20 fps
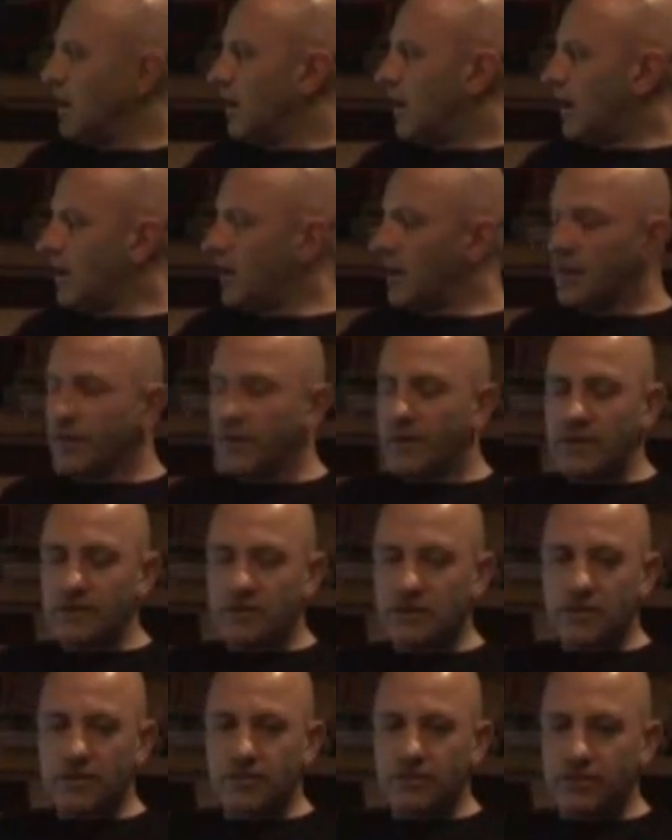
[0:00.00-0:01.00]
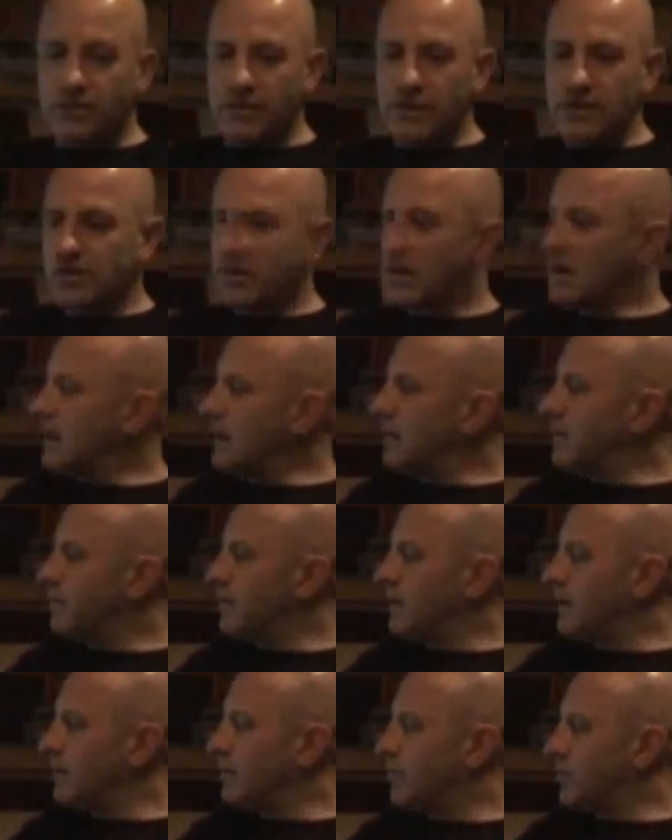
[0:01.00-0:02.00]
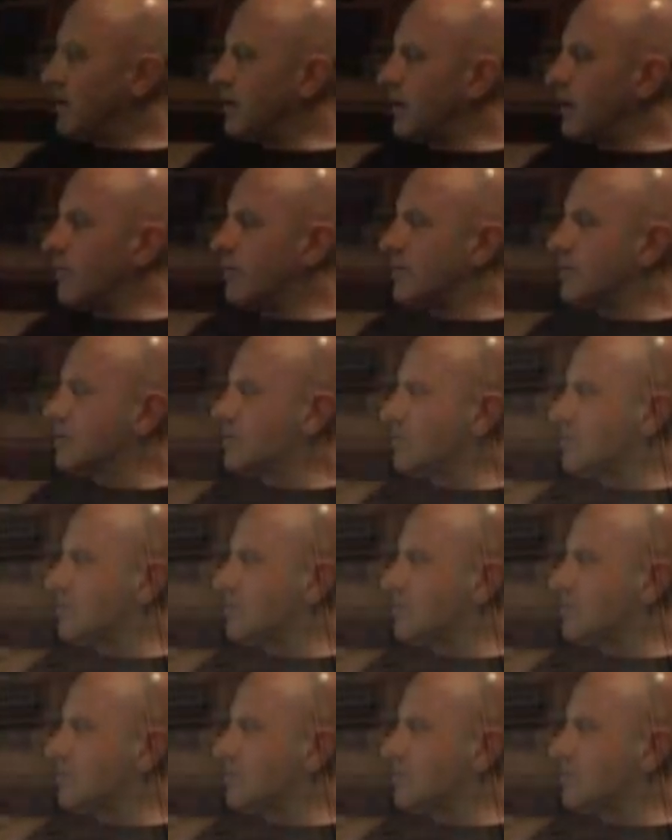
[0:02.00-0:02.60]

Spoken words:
I like things to visually be pretty obvious